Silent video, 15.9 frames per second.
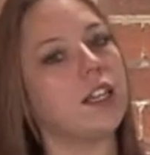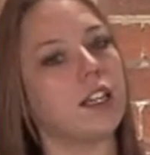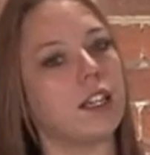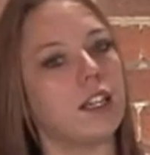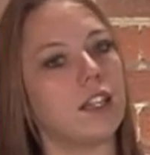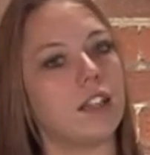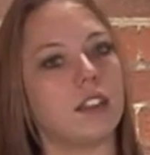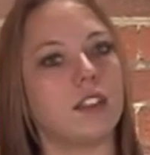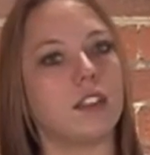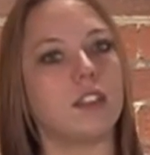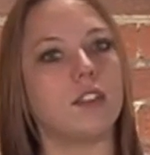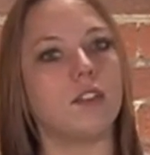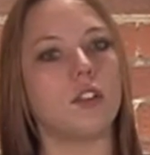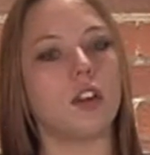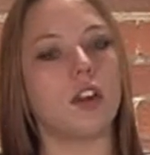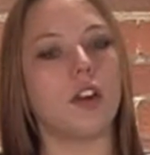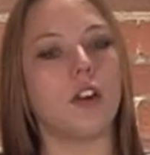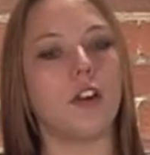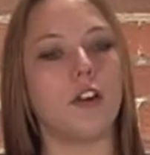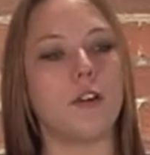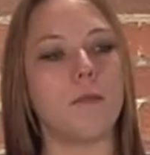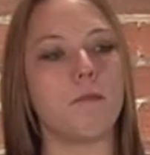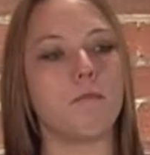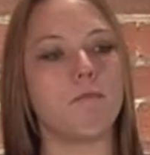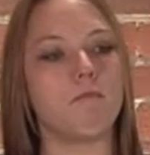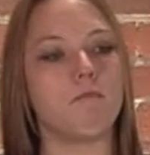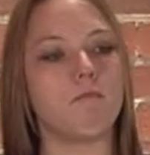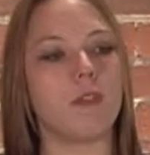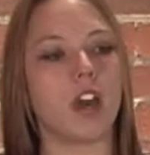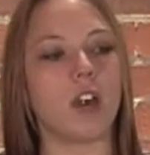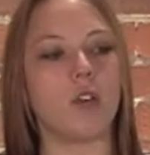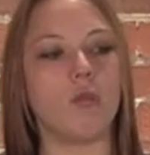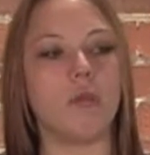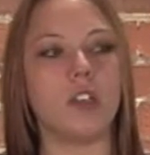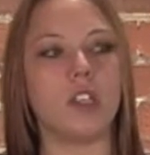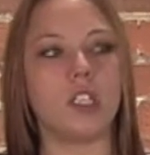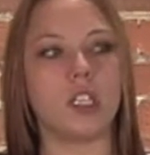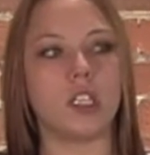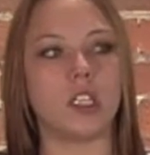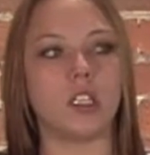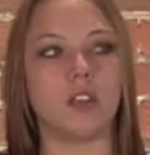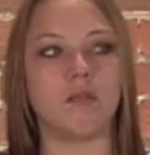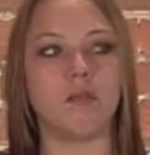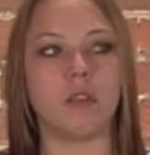and I will be taking